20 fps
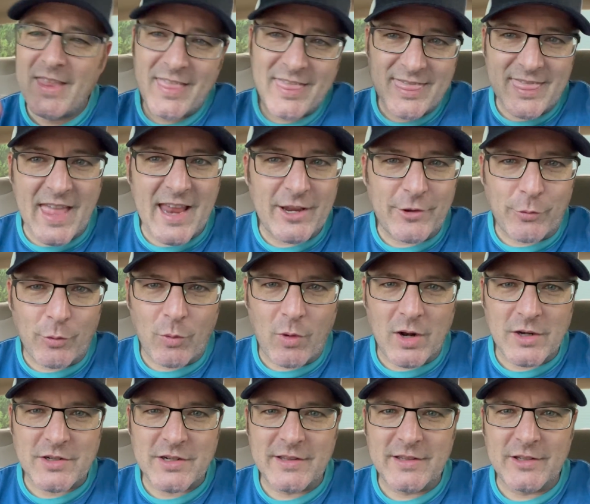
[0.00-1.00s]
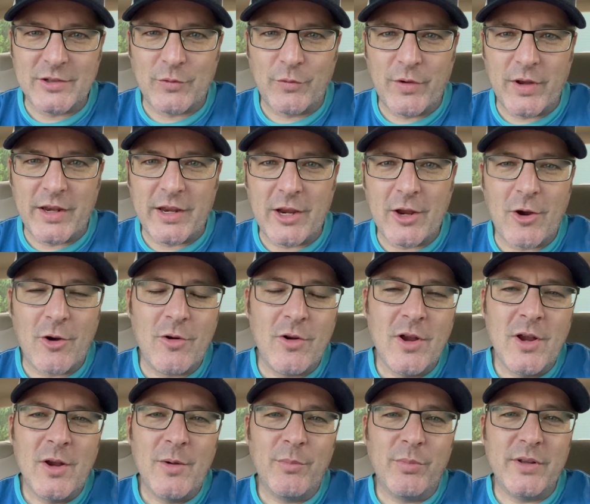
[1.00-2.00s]
Thanks for watching this video.
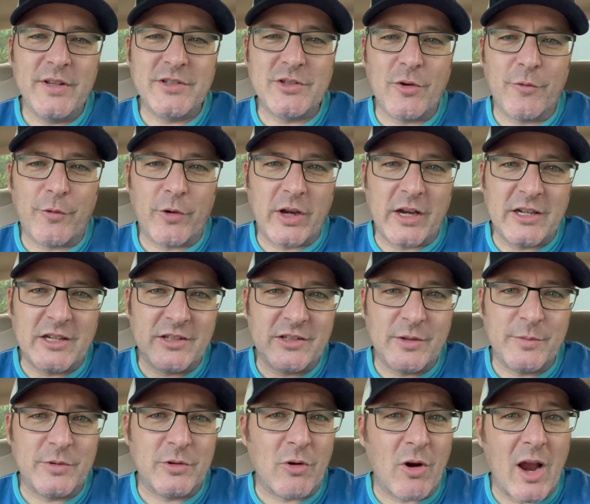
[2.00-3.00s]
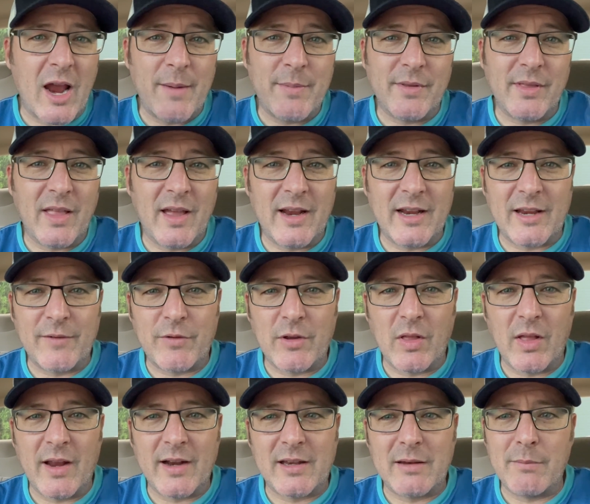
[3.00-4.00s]
Please don't forget to subscribe and like if you
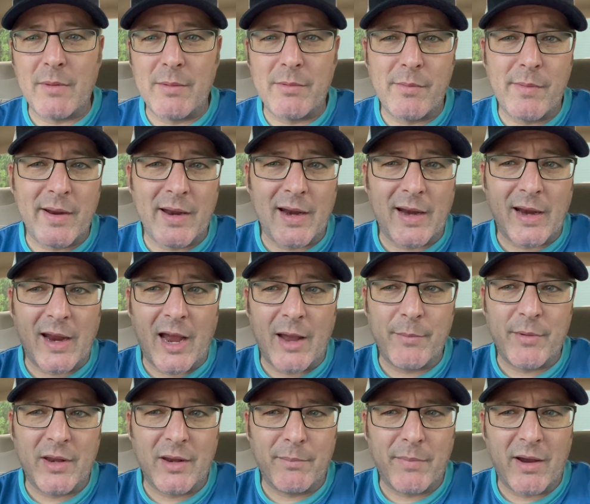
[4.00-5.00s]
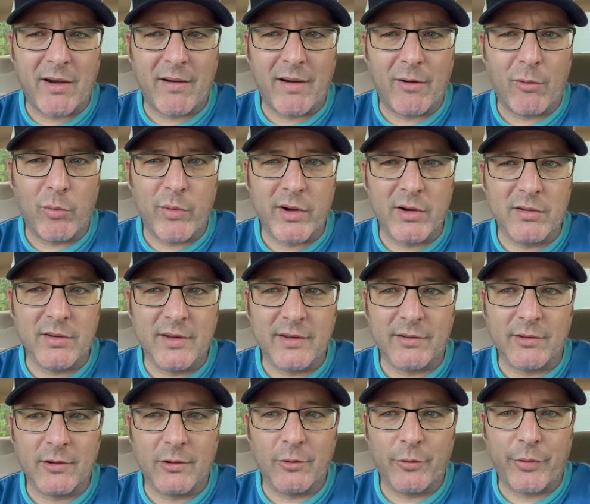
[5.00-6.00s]
liked it. Maybe make a comment about how weird this
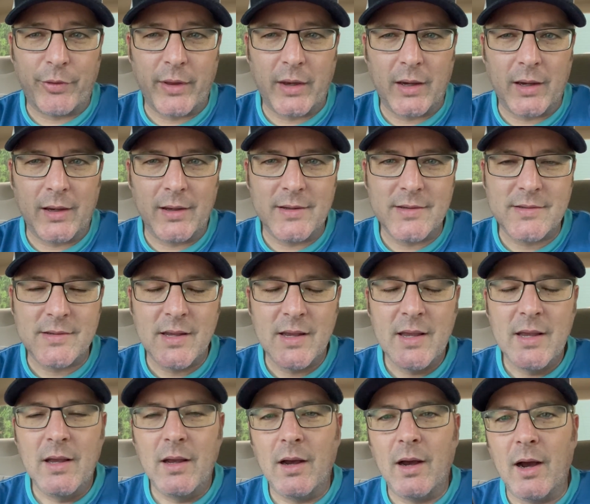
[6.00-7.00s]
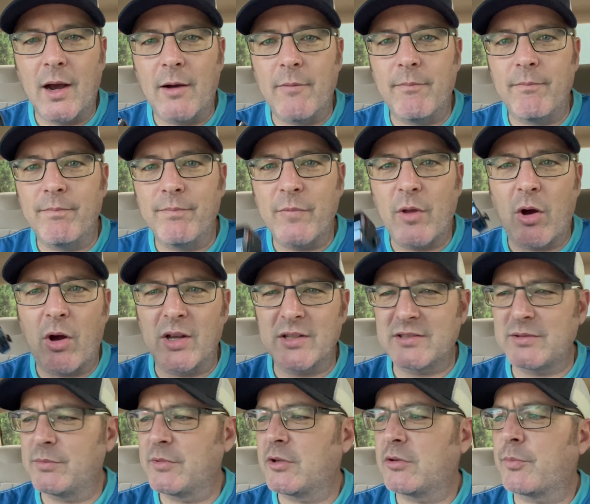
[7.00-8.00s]
little thing is.
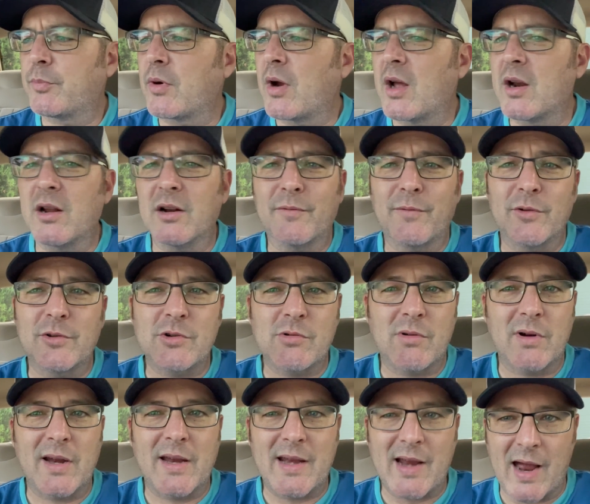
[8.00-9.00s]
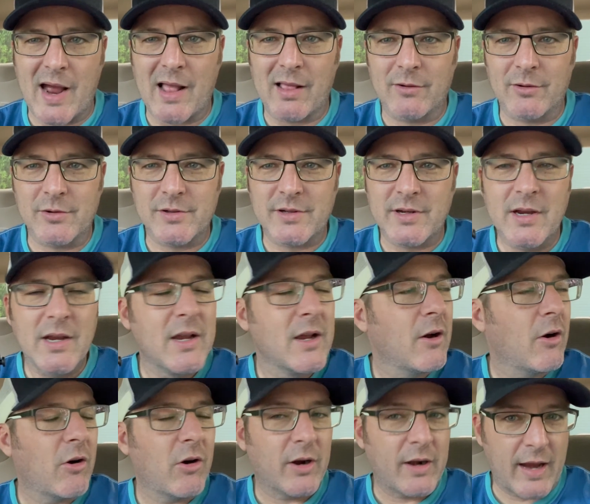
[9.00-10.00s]
Awesome little product for $20
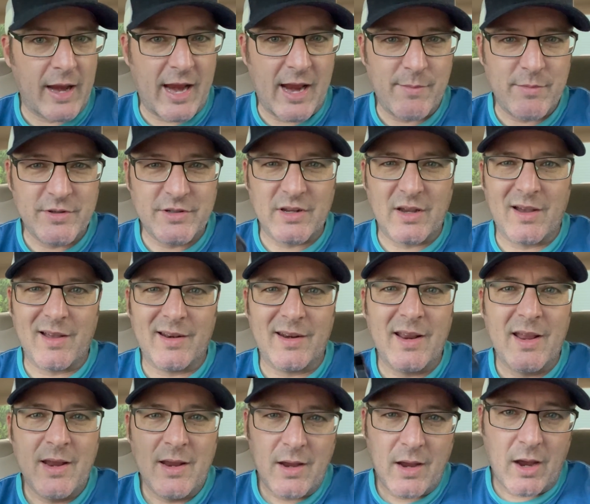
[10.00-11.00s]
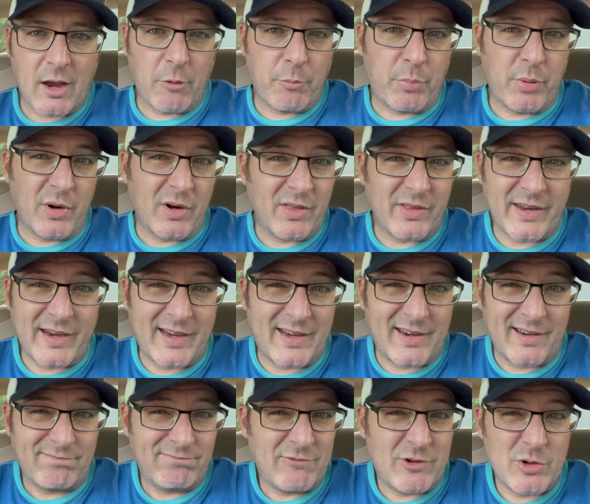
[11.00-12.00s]
on Amazon. I'll put a link
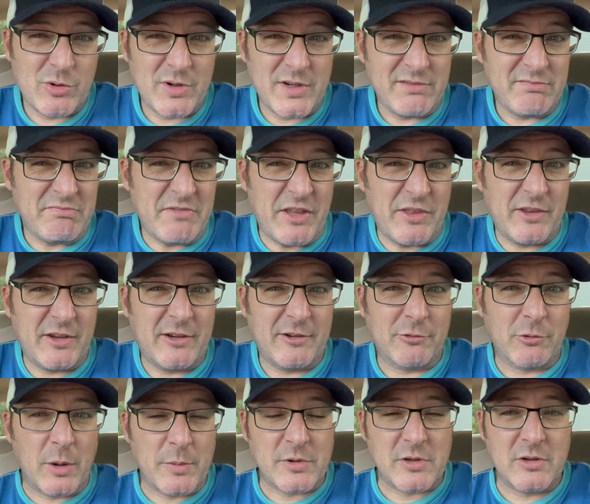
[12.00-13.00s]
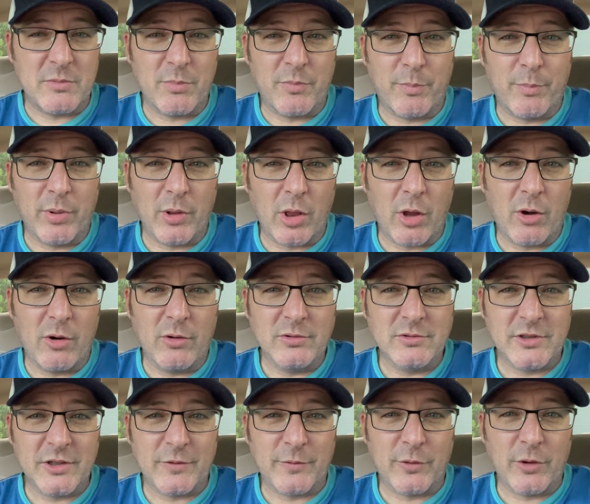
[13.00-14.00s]
to it in the description below
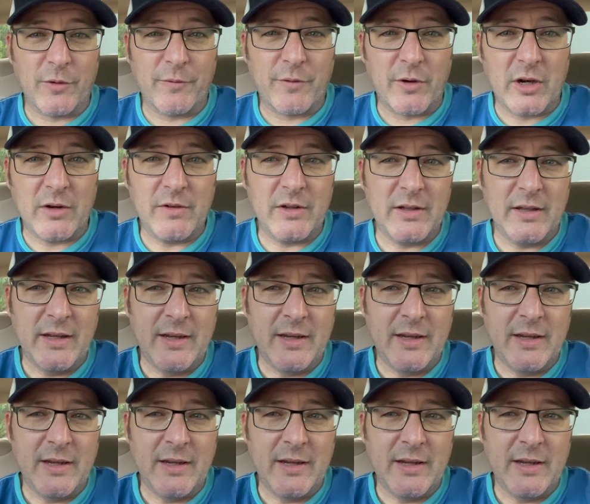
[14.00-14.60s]
just for the fun of it.